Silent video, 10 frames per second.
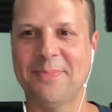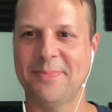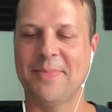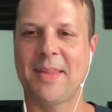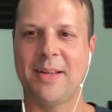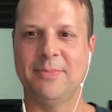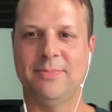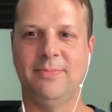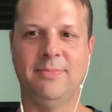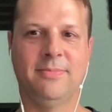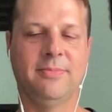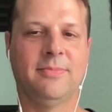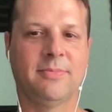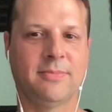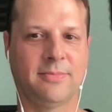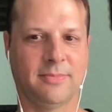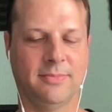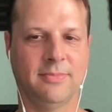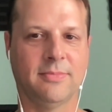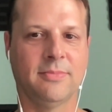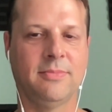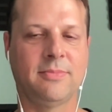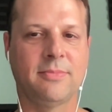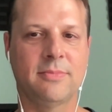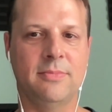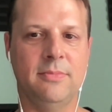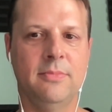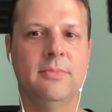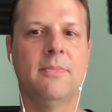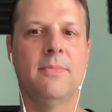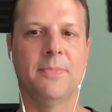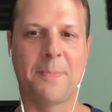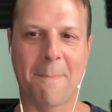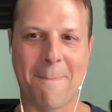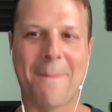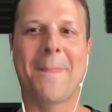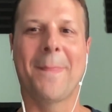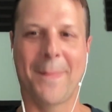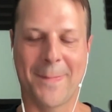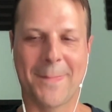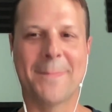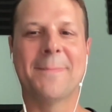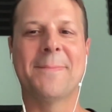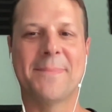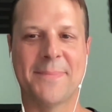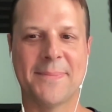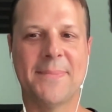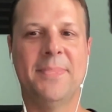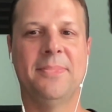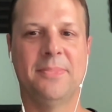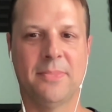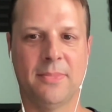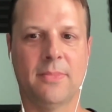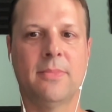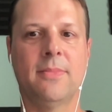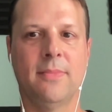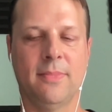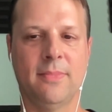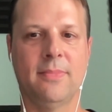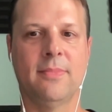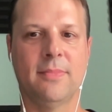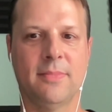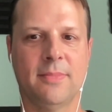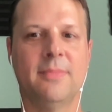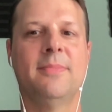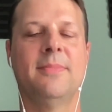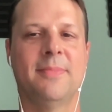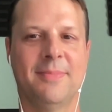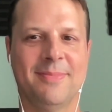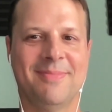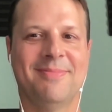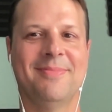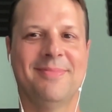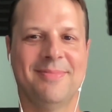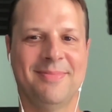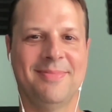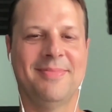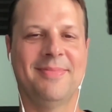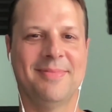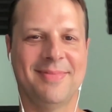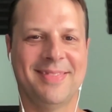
The person shown says nothing.